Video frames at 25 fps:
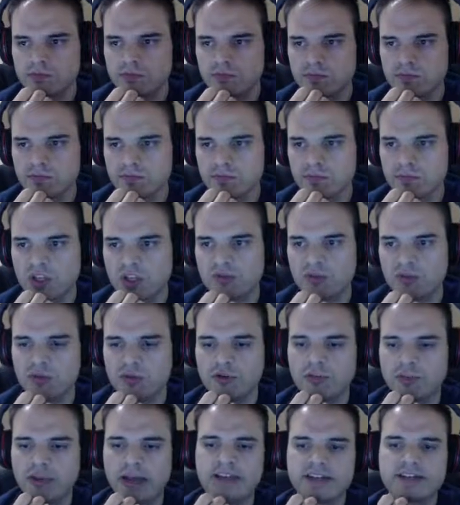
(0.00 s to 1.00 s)
As we do
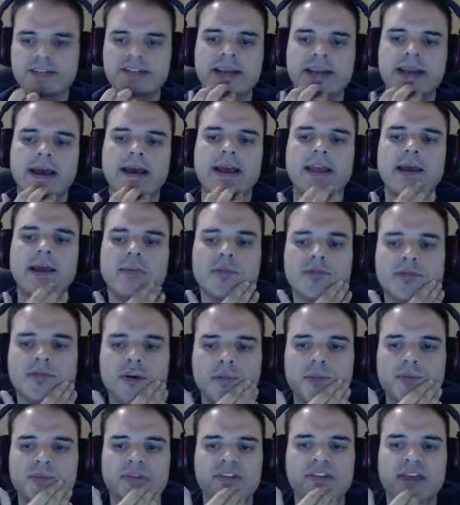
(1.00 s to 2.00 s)
manage to take out Hitmontop, which
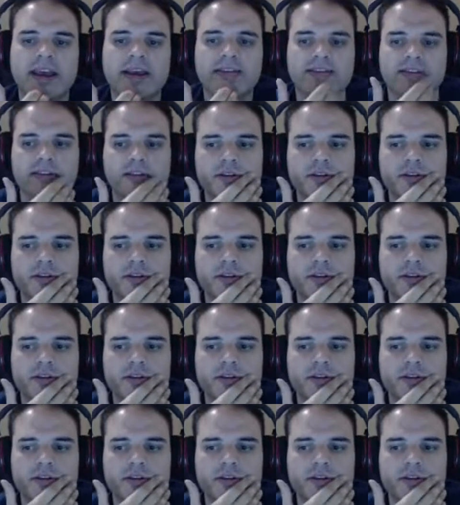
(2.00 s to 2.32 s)
is excellent.